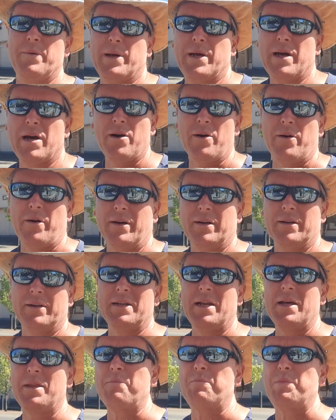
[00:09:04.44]
here we go,
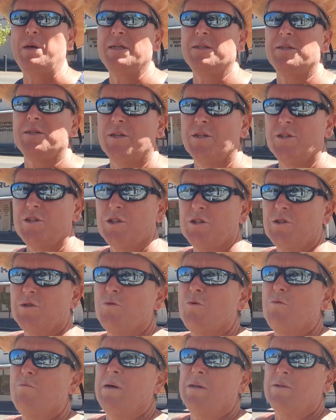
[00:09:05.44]
another piece of the
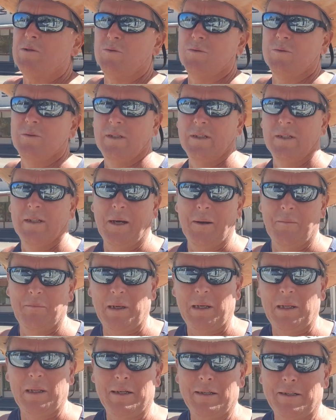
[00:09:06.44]
jigsaw puzzle.
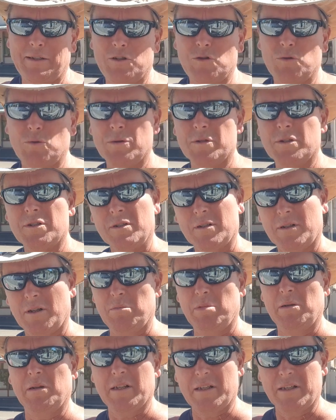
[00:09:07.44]
Mcleod's daughters.
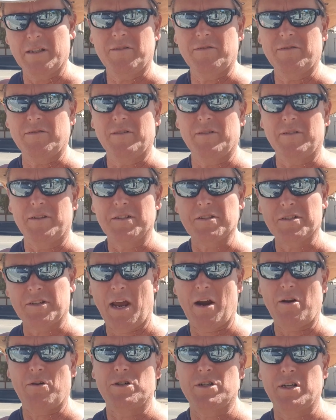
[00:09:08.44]
I believe this
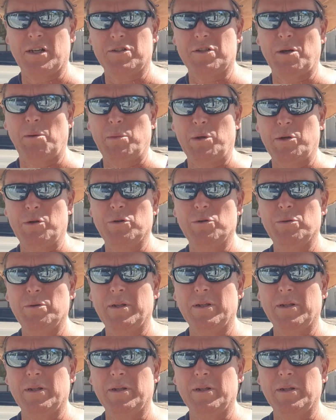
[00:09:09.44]
garage had something to